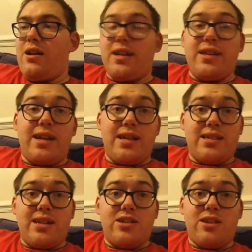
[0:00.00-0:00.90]
United
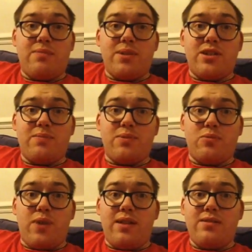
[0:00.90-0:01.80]
States Championship as
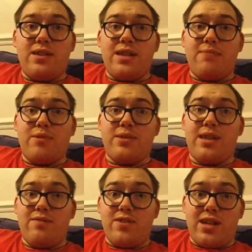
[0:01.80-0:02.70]
well. Dean Ambrose
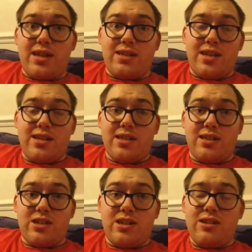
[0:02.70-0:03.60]
held the United States in
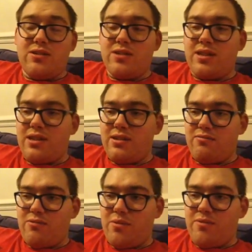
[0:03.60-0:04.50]
the Shield.
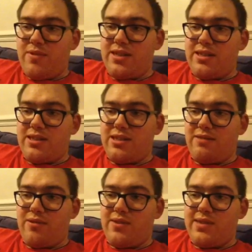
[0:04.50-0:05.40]
Roman Reigns and
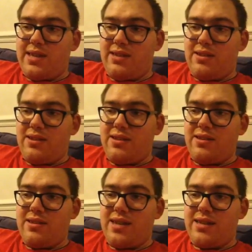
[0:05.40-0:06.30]
Seth Rollins held
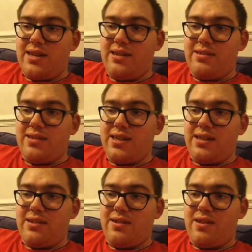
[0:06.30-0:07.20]
the tag titles in